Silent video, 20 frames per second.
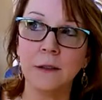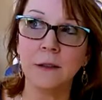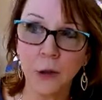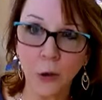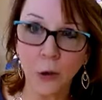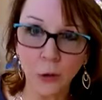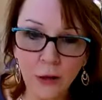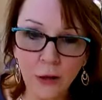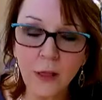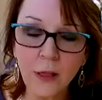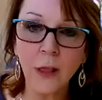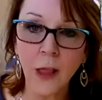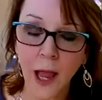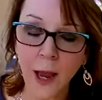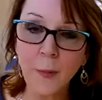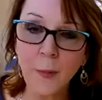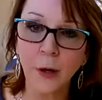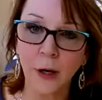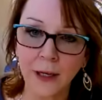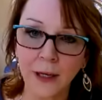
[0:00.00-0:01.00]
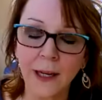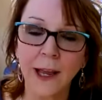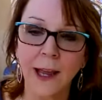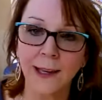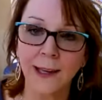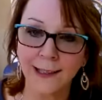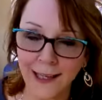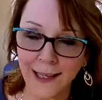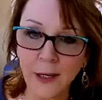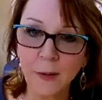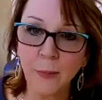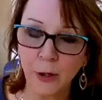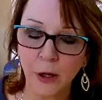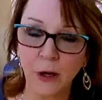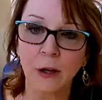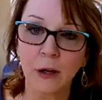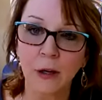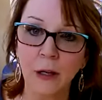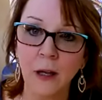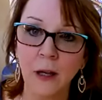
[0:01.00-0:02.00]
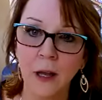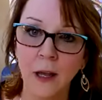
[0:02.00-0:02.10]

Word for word: go to the library and get a book.